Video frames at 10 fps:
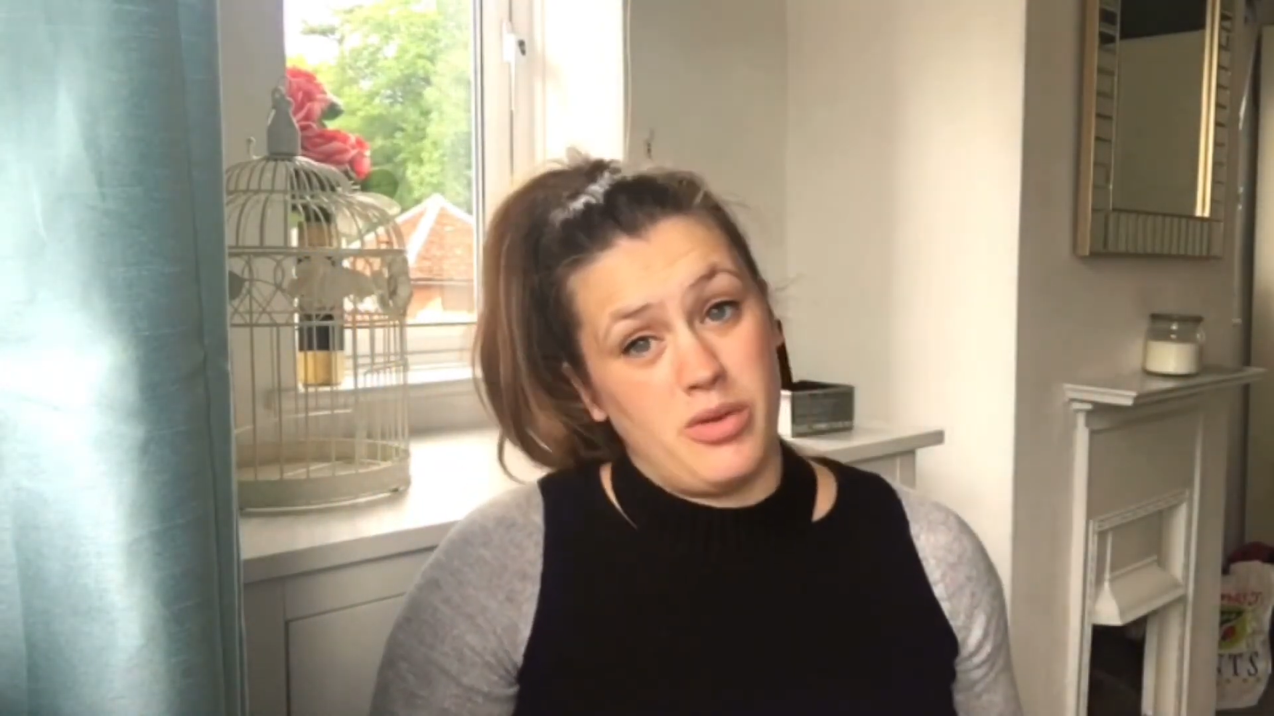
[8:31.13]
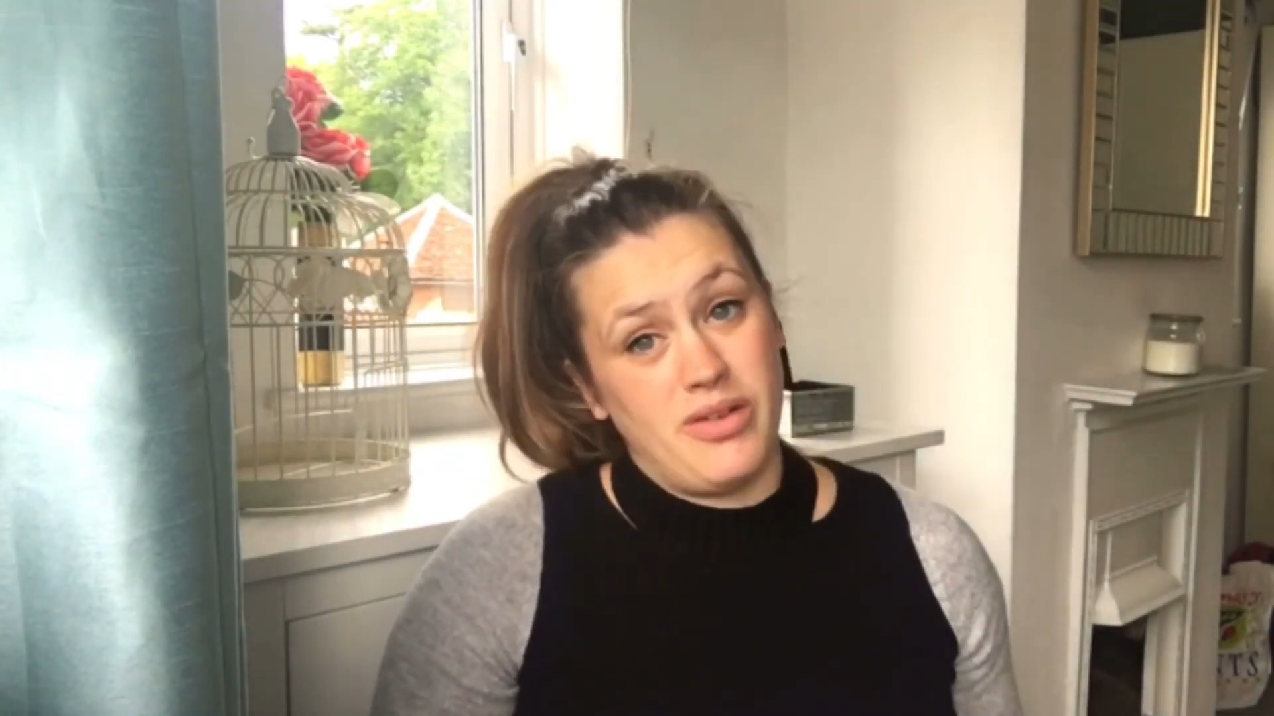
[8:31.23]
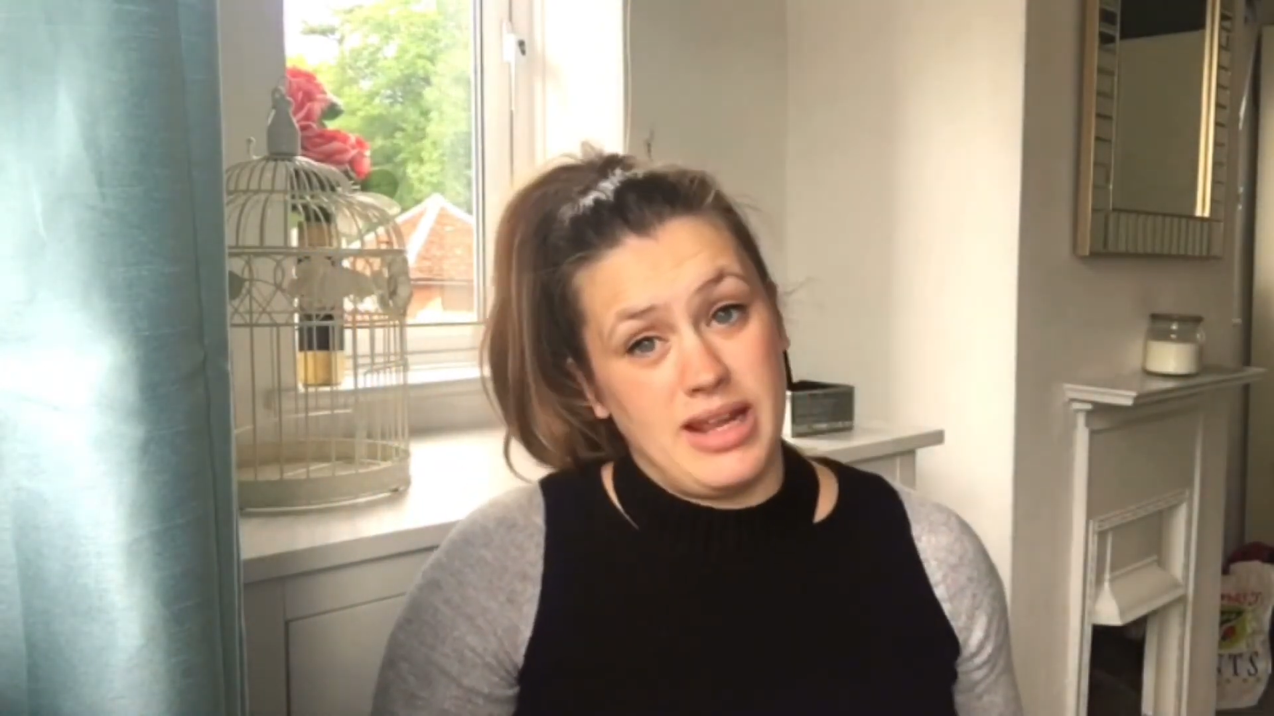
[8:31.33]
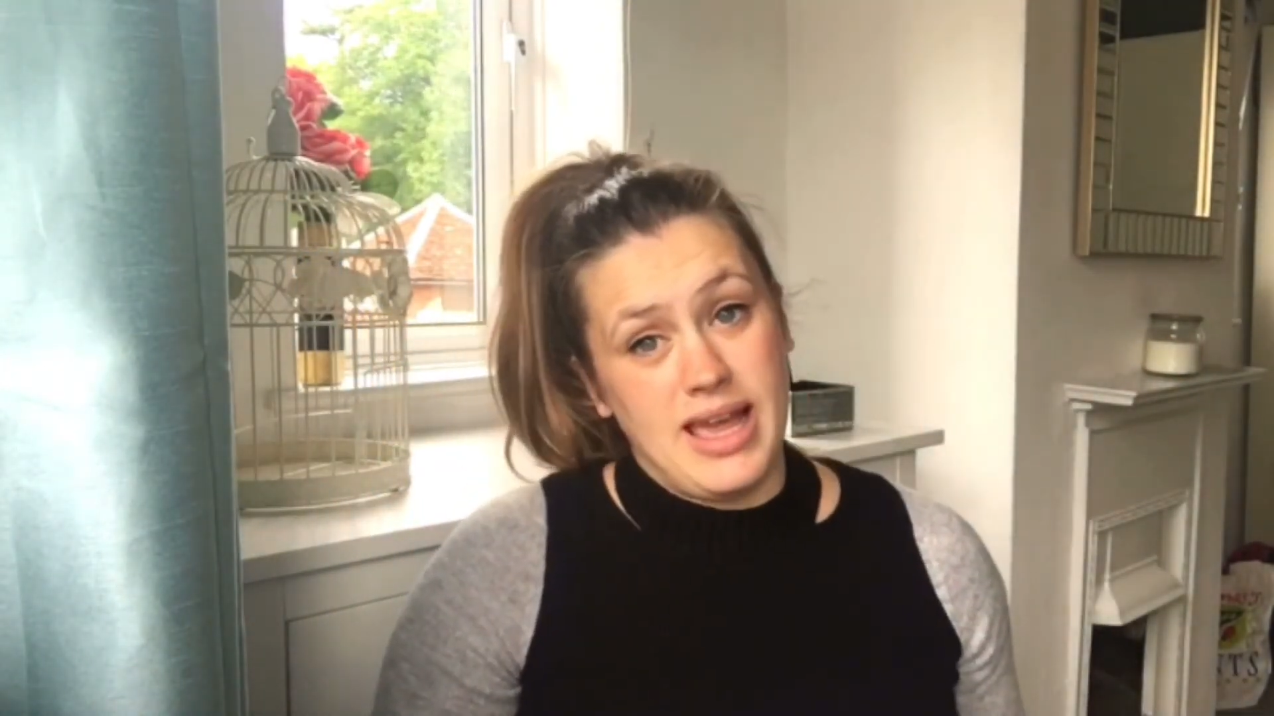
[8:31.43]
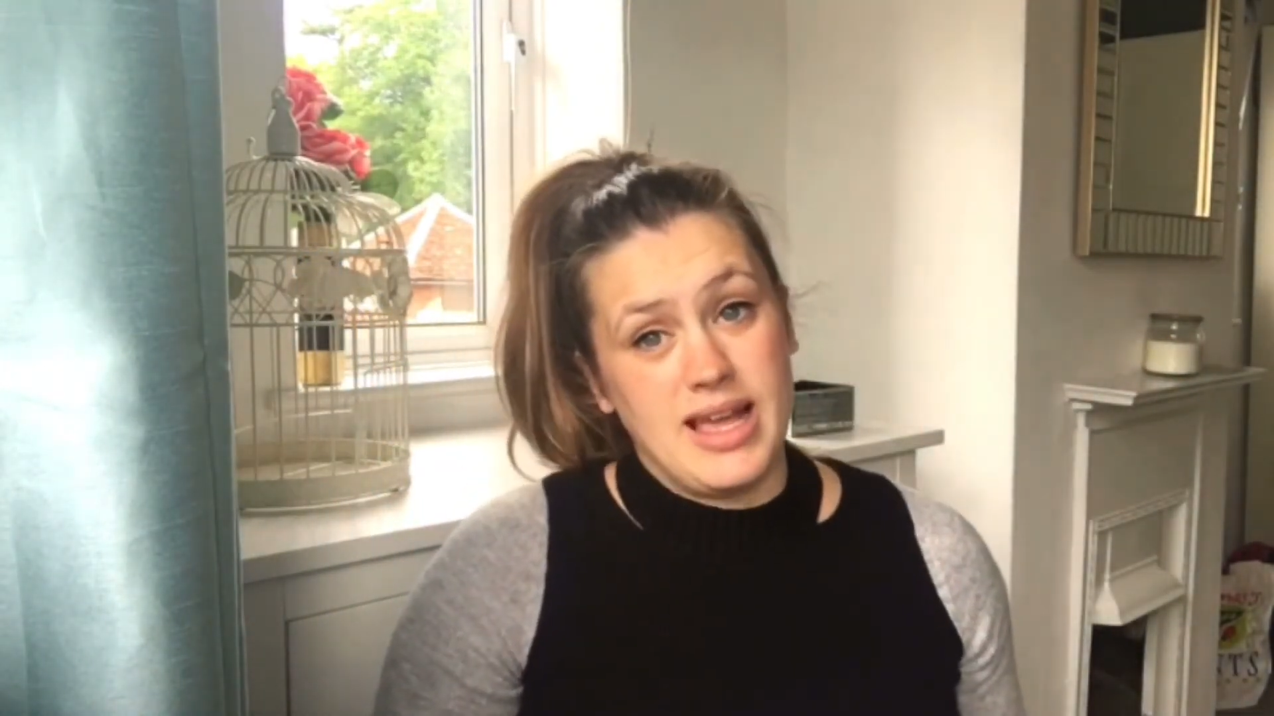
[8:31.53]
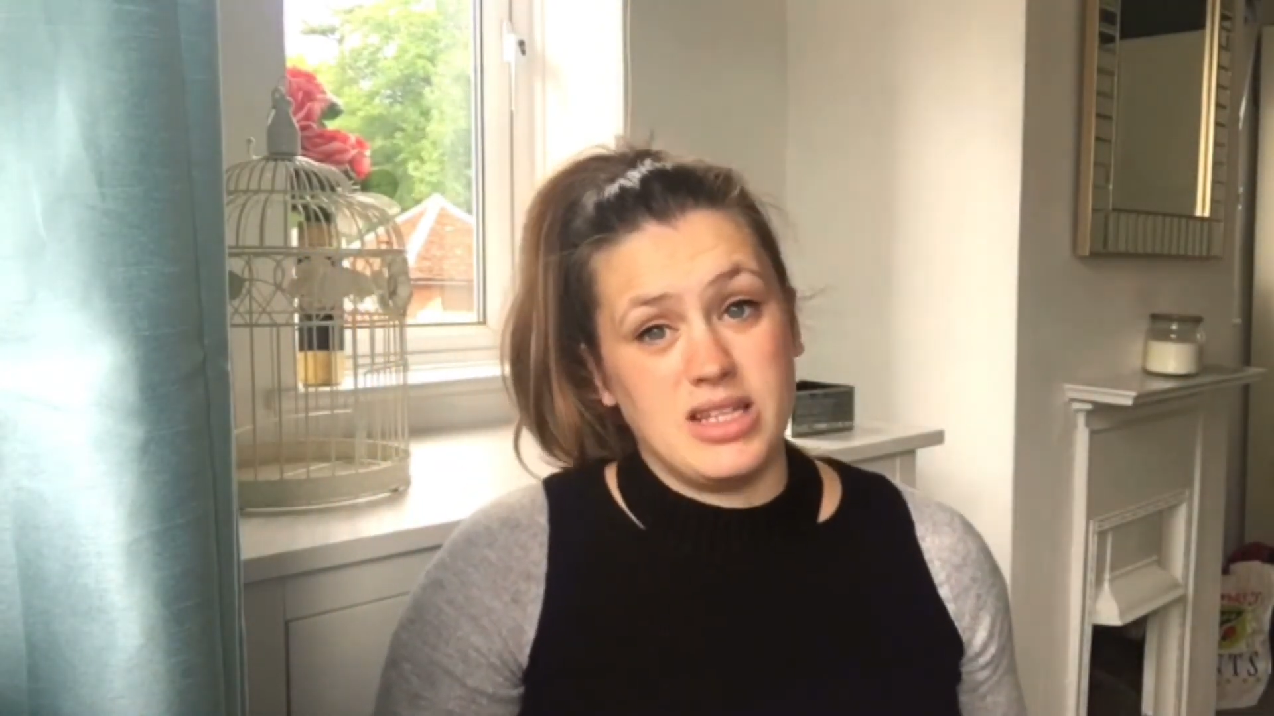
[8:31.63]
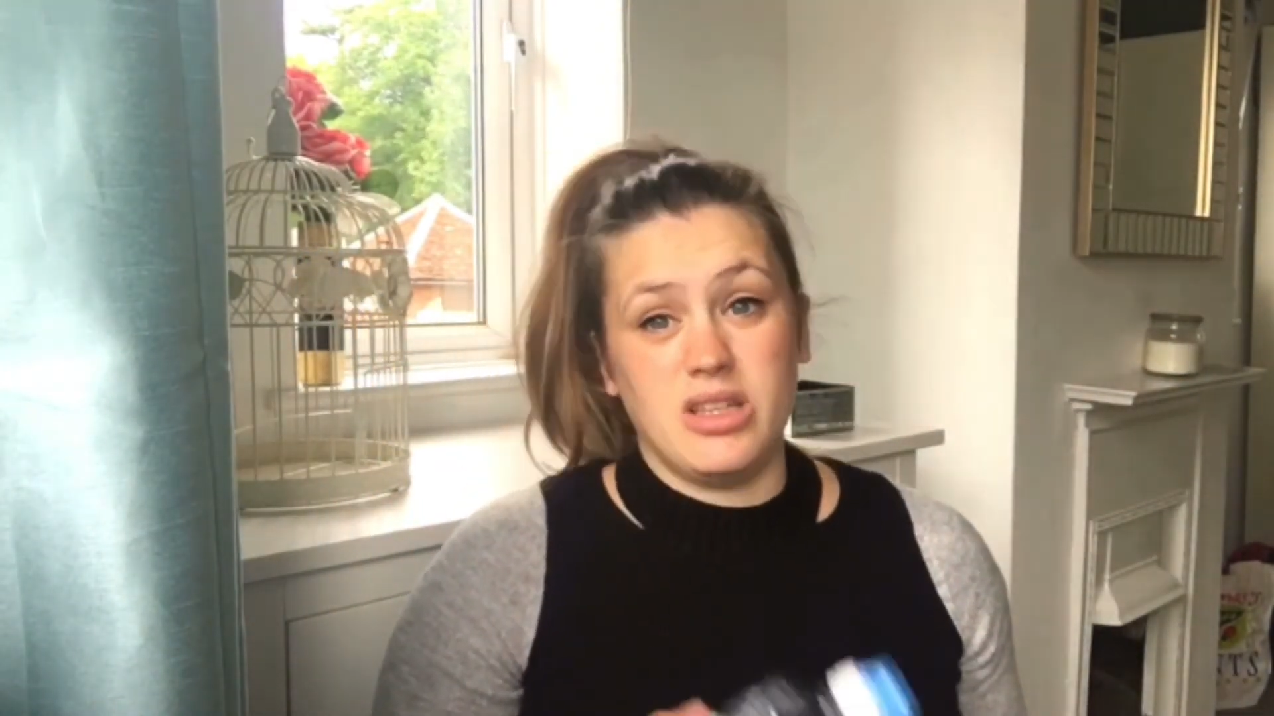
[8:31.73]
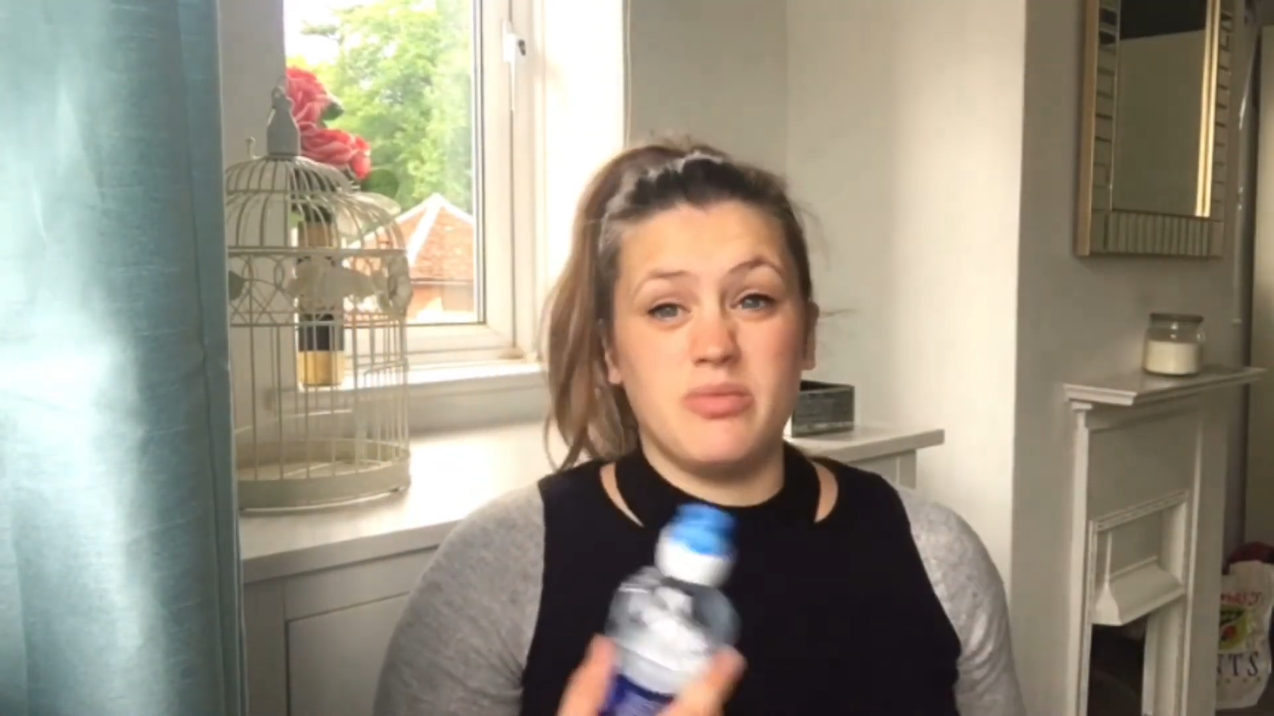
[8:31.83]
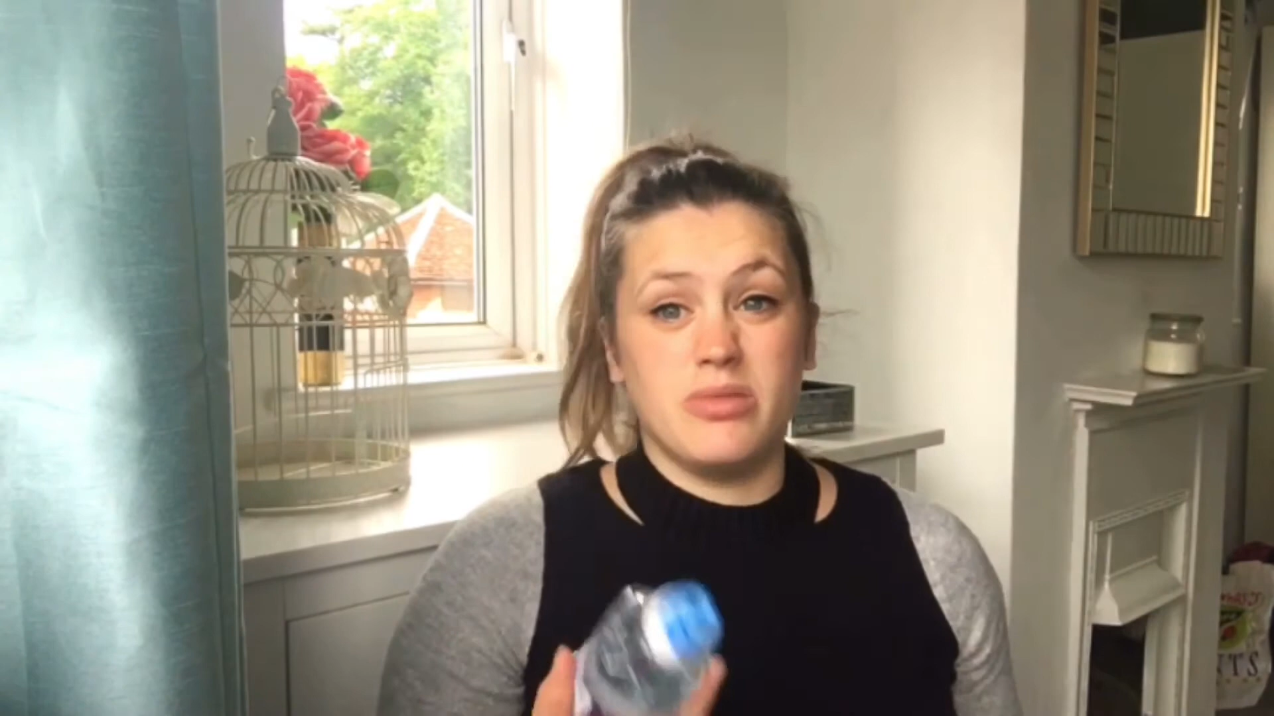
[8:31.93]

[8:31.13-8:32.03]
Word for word: really handy,